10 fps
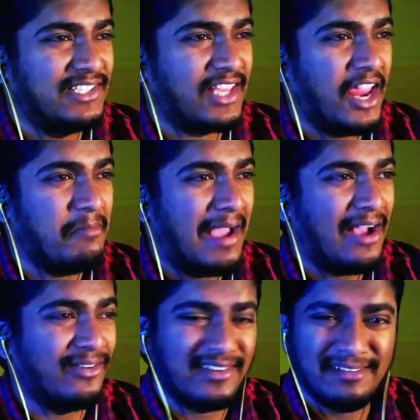came
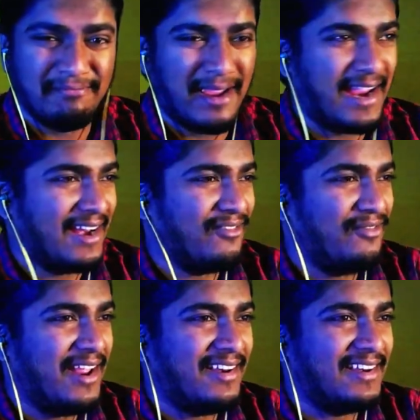out, man.
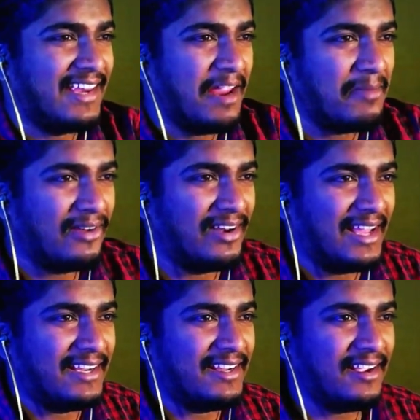When it came out
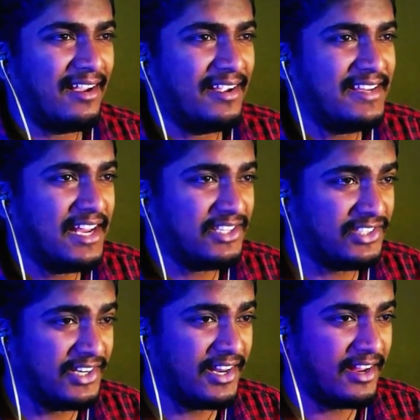like uh,
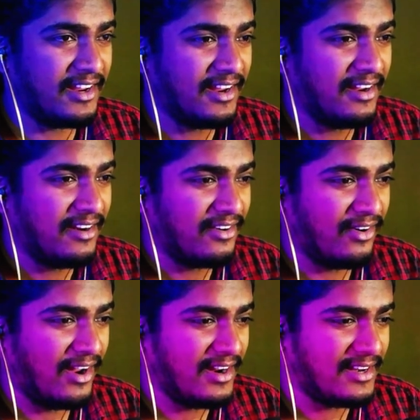yesterday,
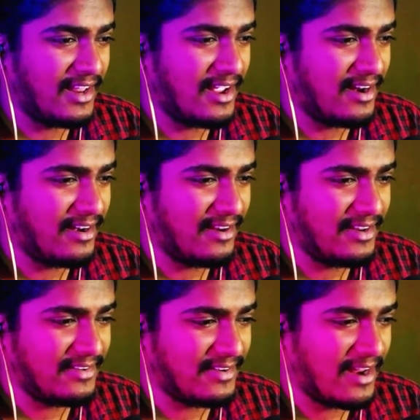right? And
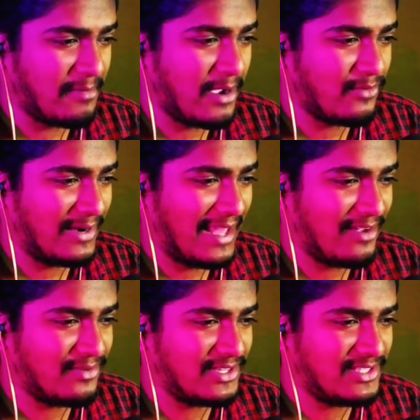it came out when I
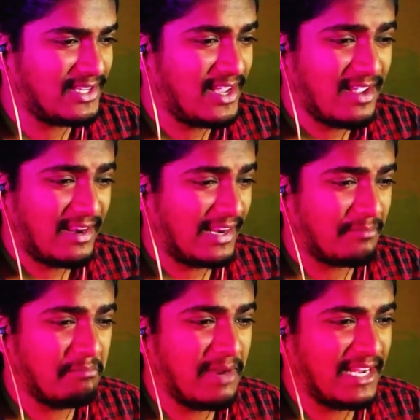was like
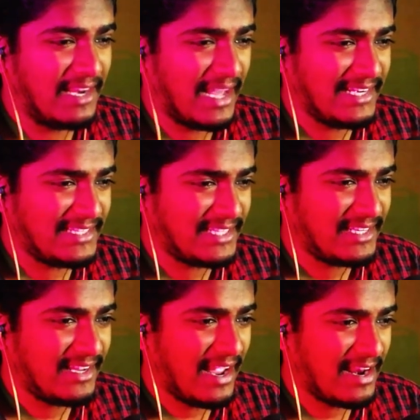midnight
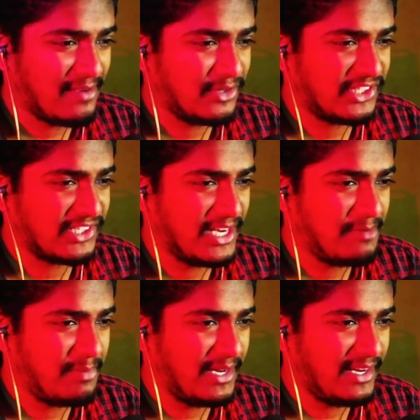and I was
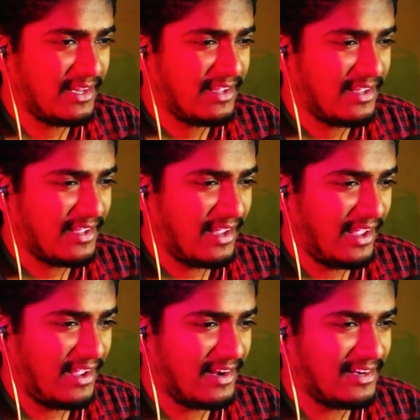sleeping
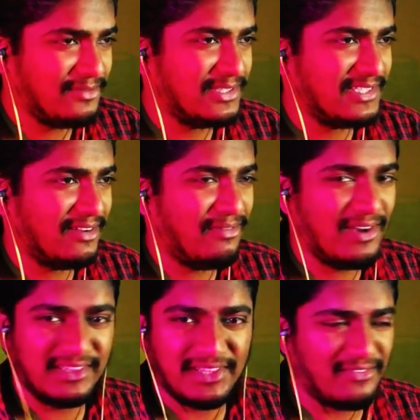and it was like,
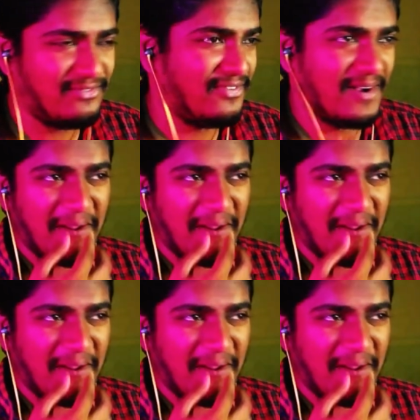what the fuck?